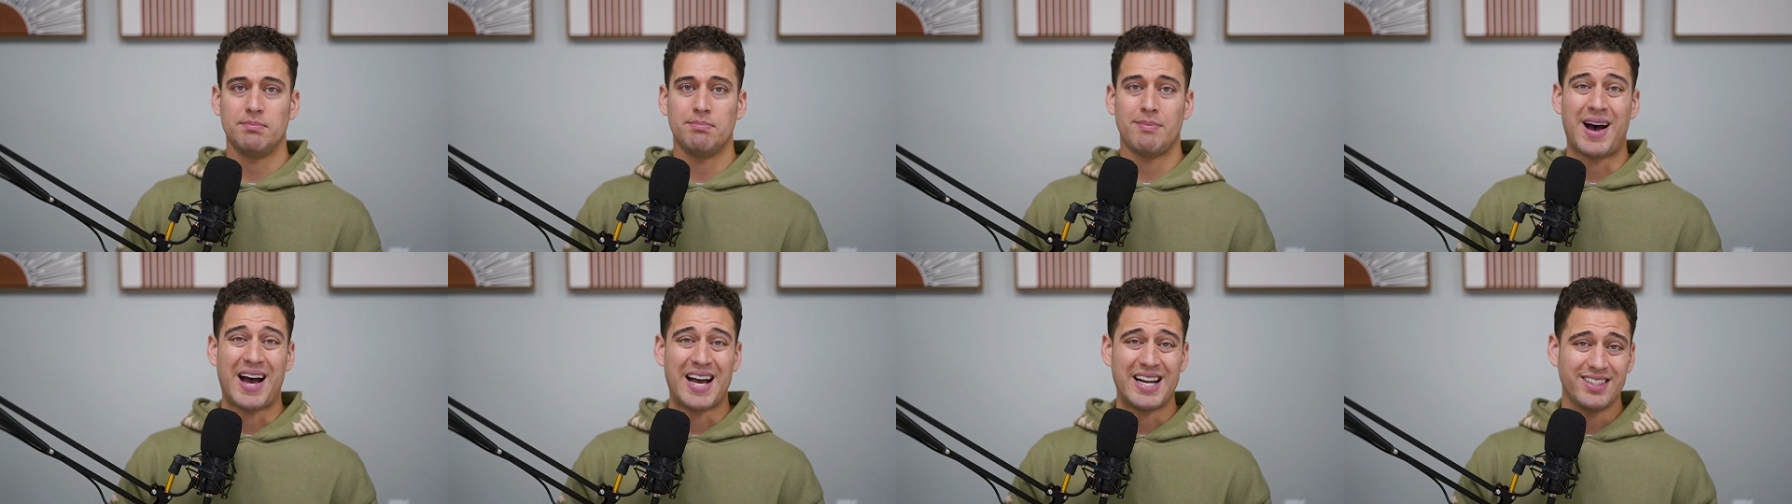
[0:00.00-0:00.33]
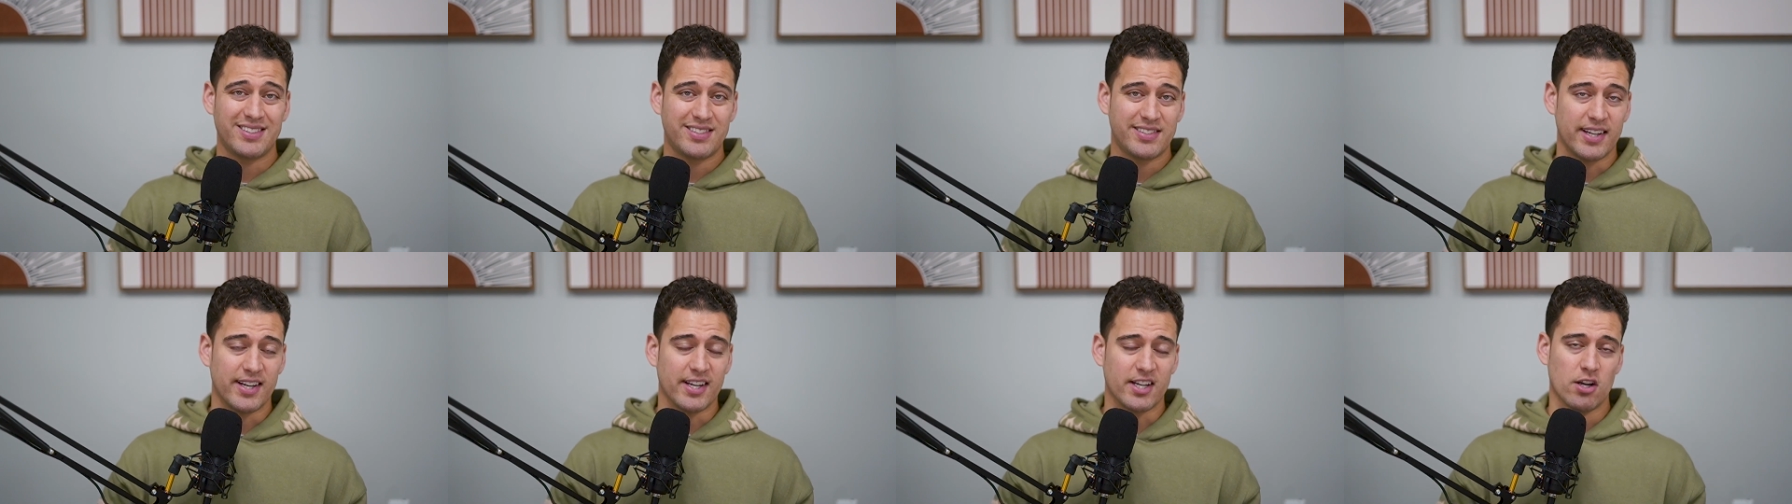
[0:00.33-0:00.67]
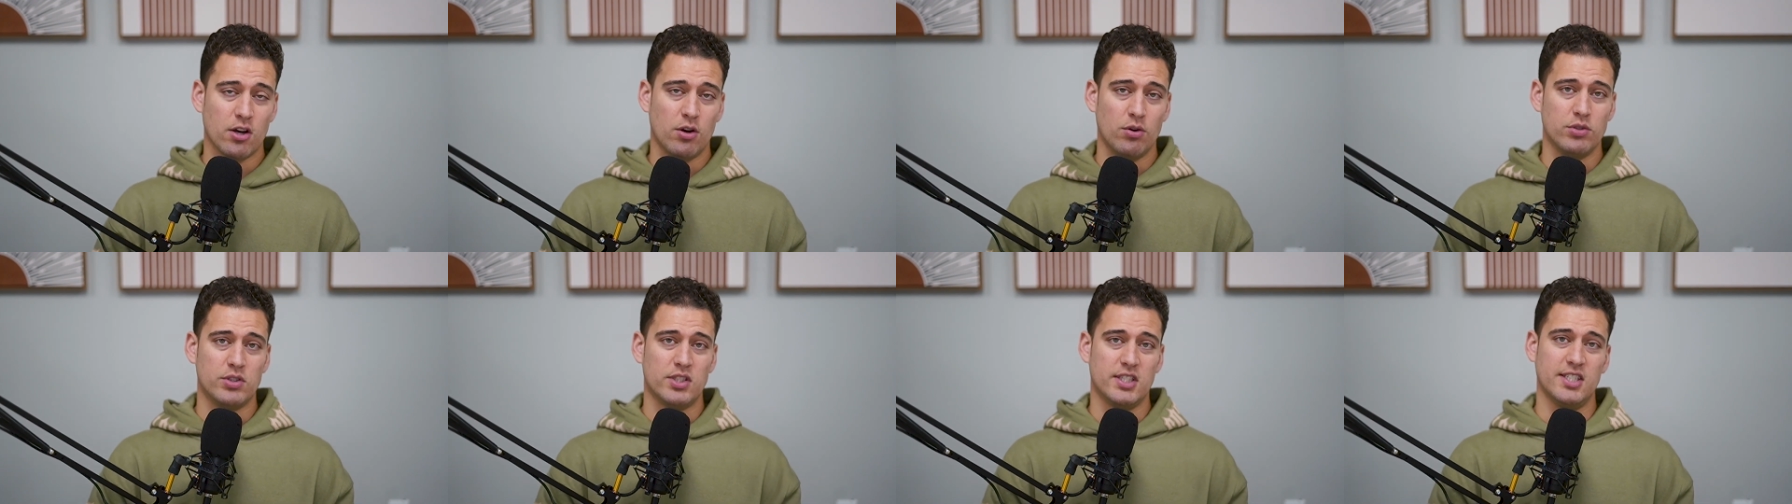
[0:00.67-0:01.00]
mindset
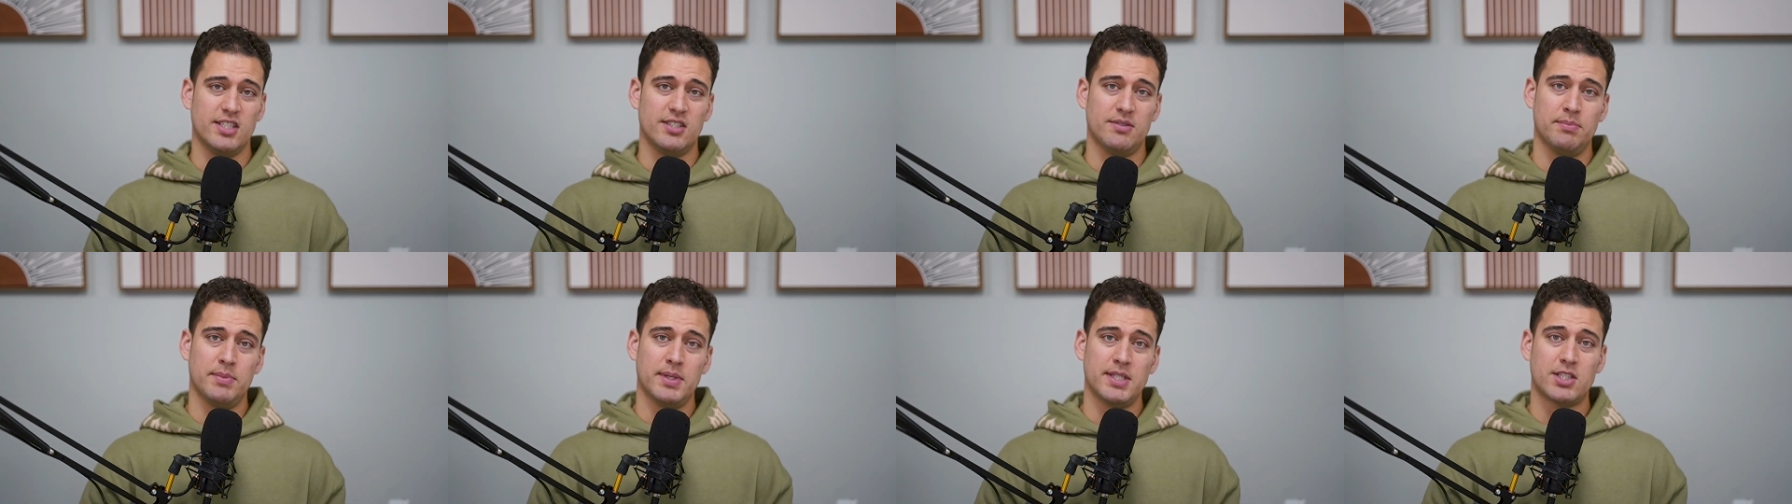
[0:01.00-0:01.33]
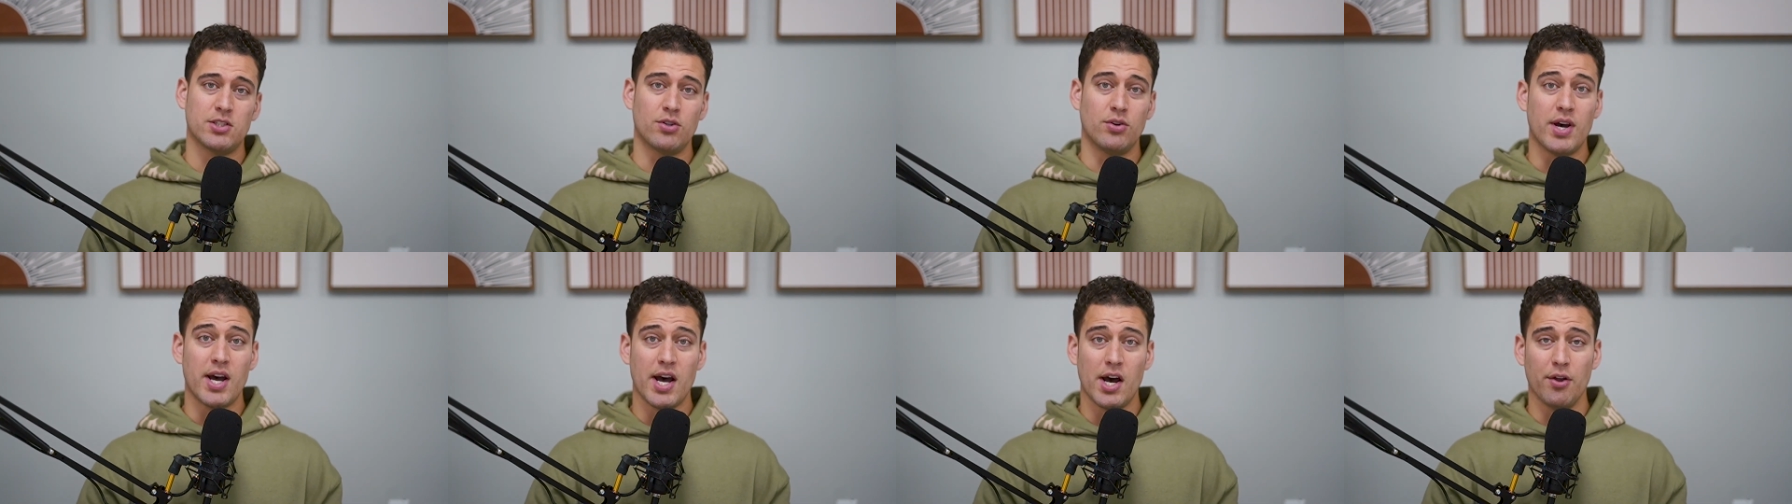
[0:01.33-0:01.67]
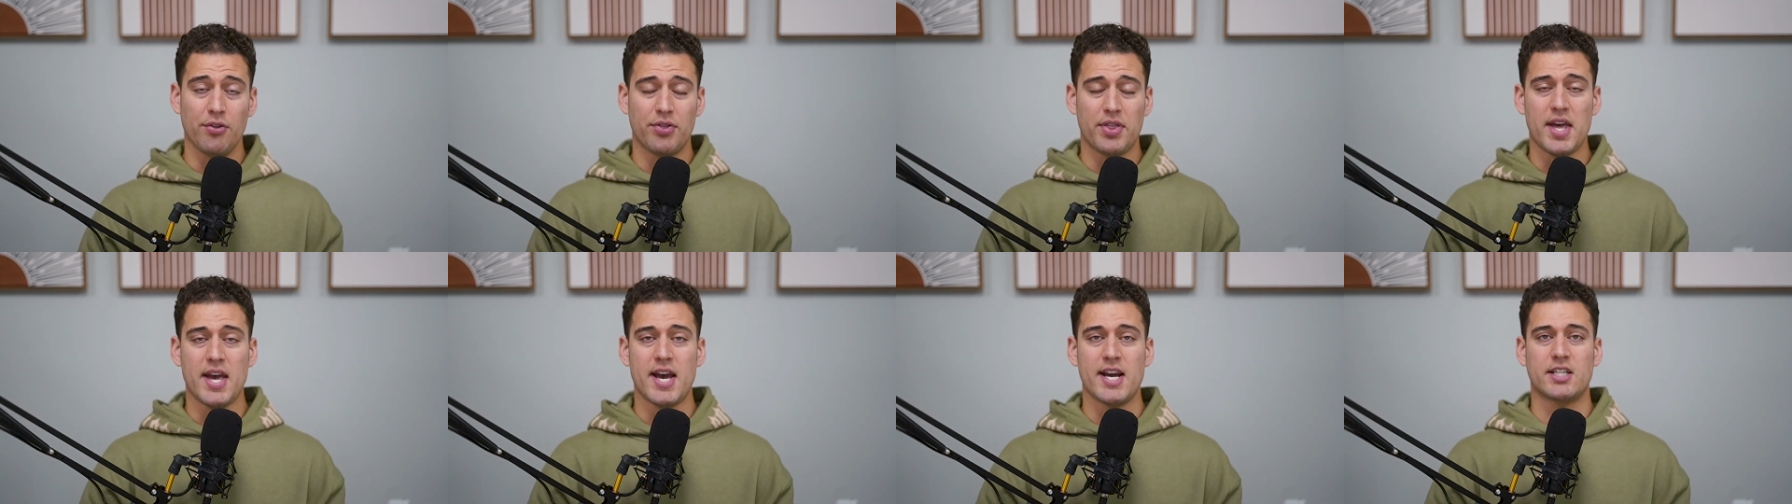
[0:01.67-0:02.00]
coaches, mental
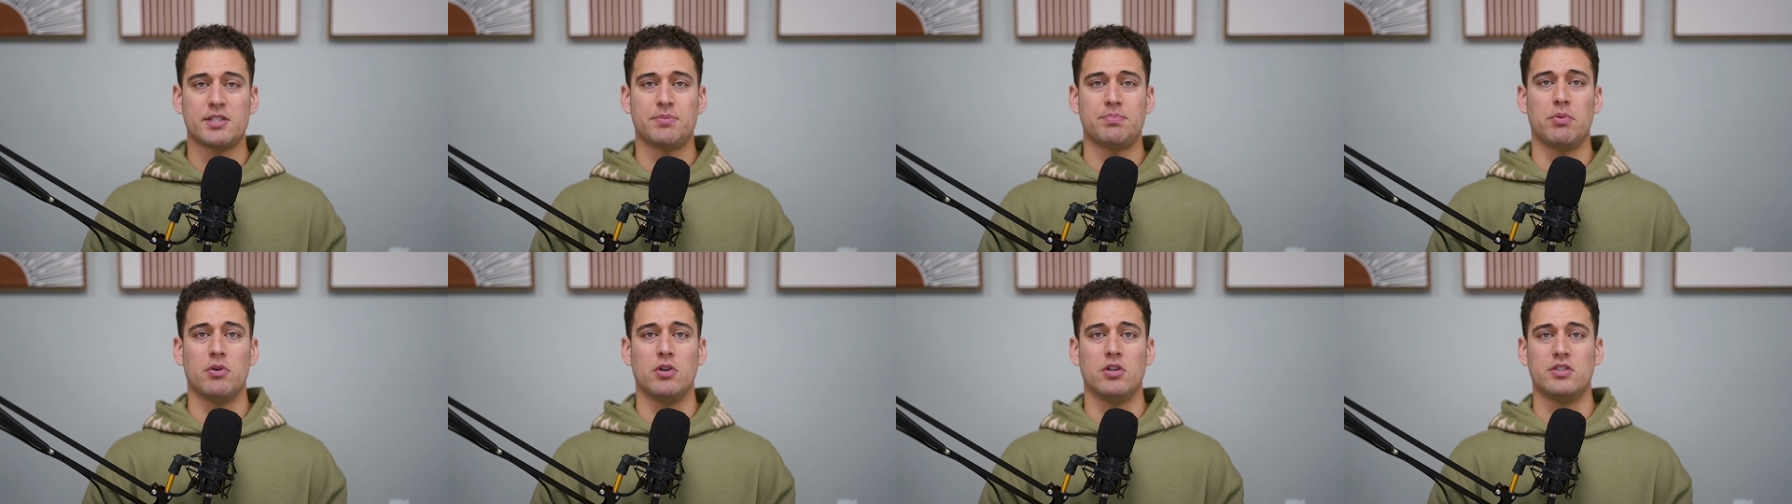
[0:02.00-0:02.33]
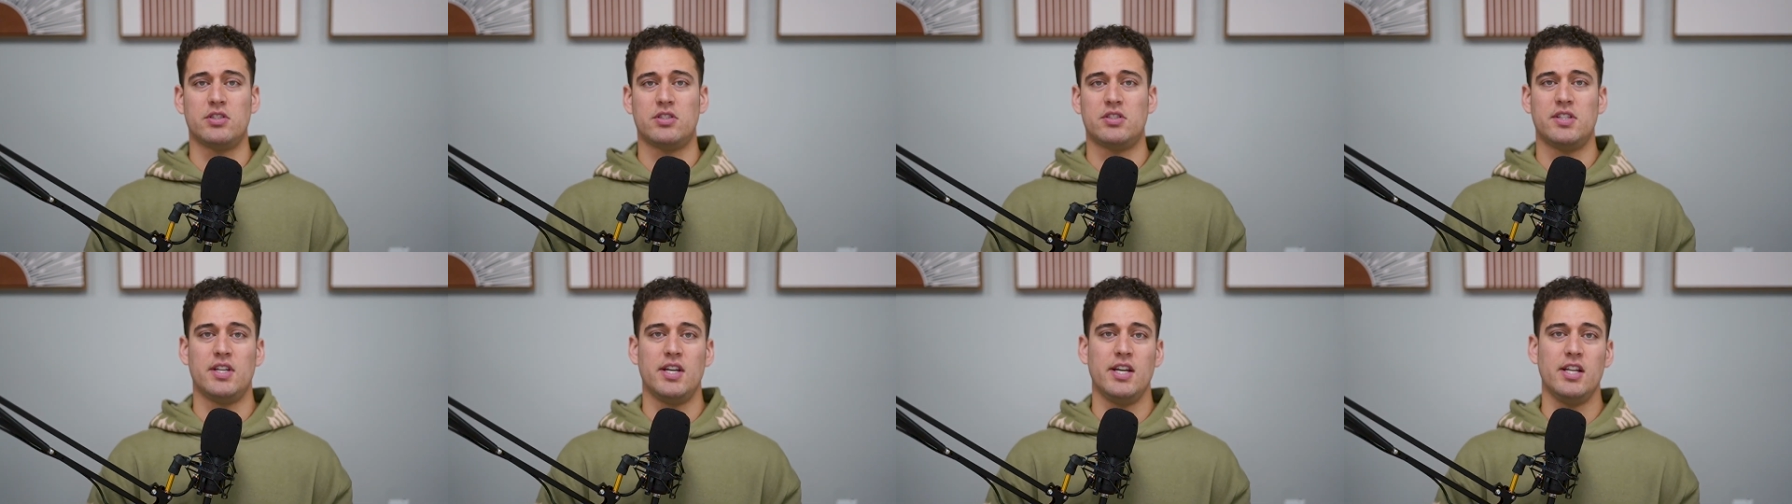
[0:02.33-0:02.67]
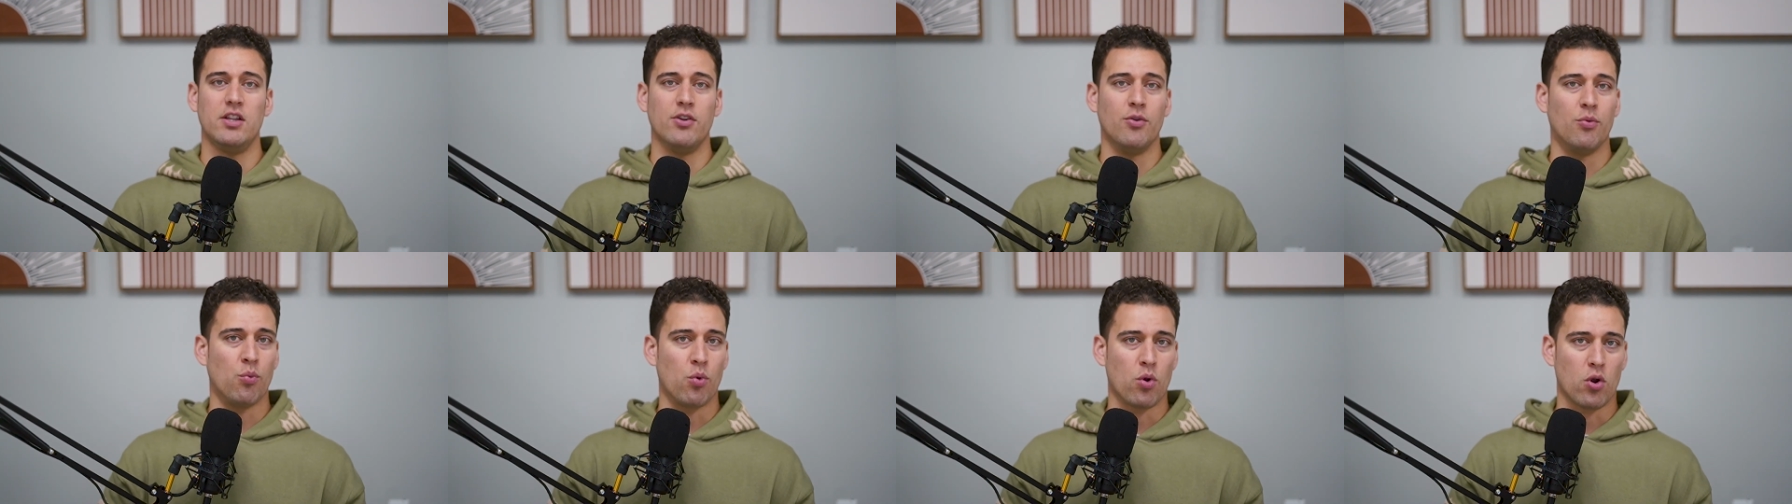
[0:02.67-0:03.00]
health experts in
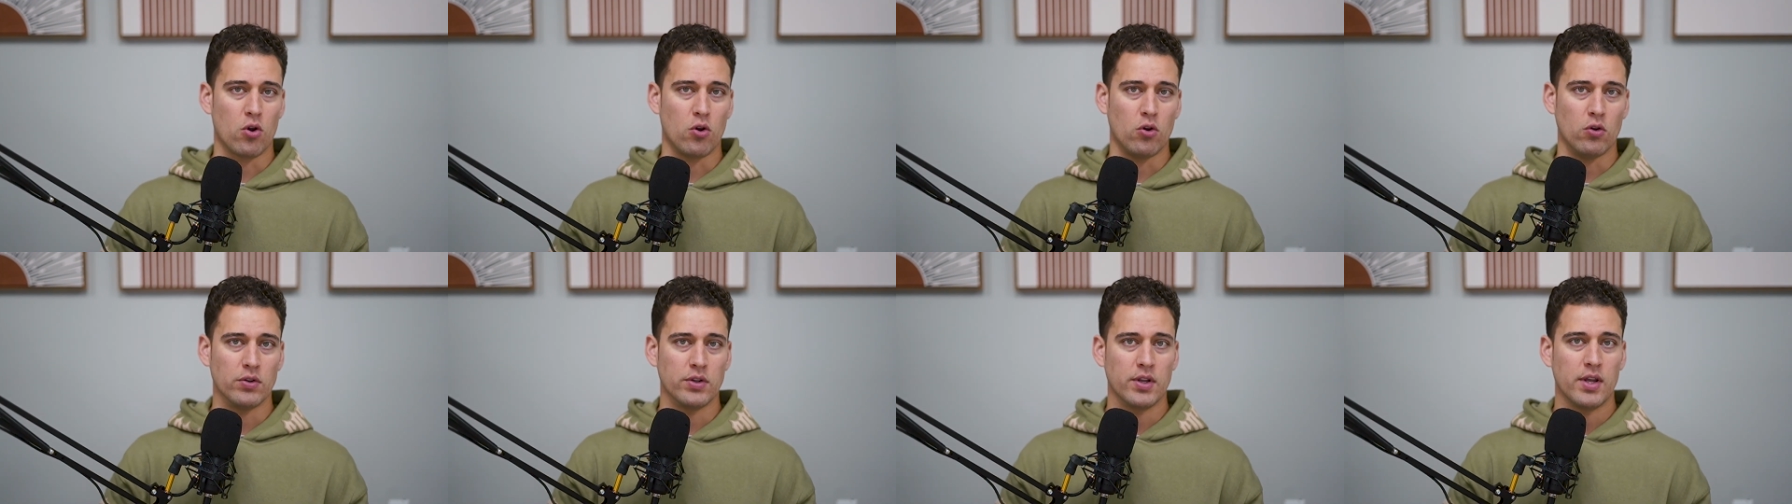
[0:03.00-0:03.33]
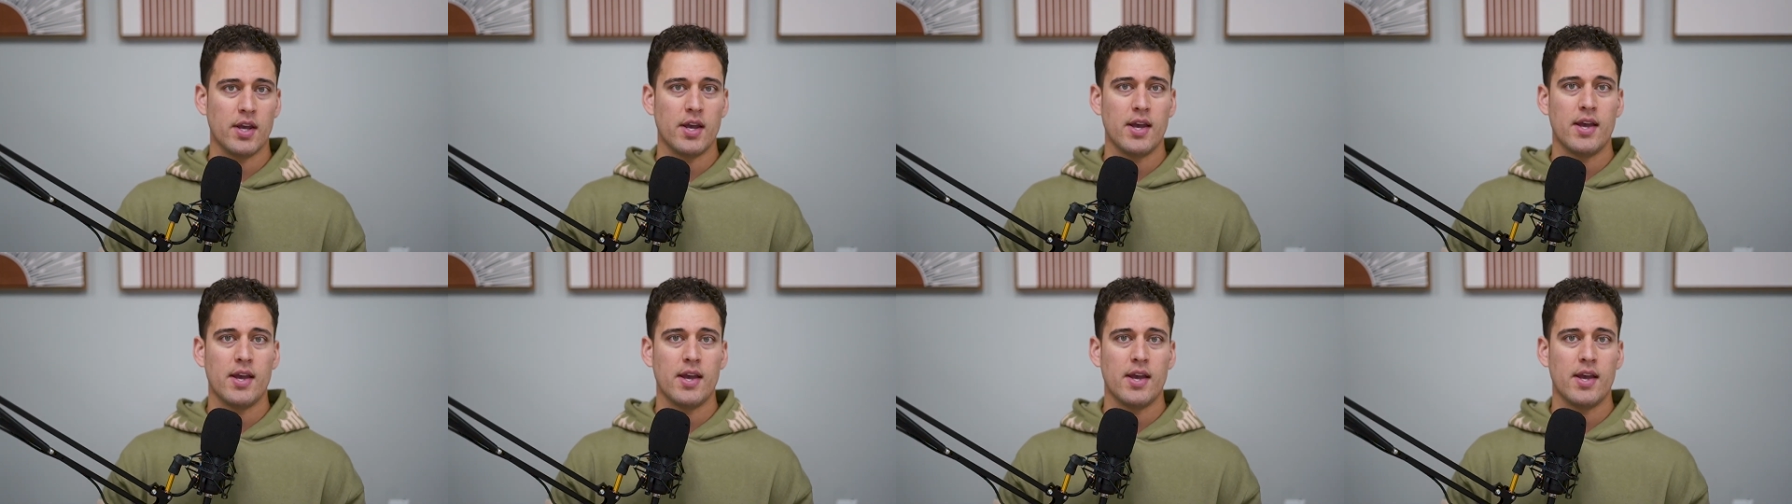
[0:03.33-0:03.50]
the world.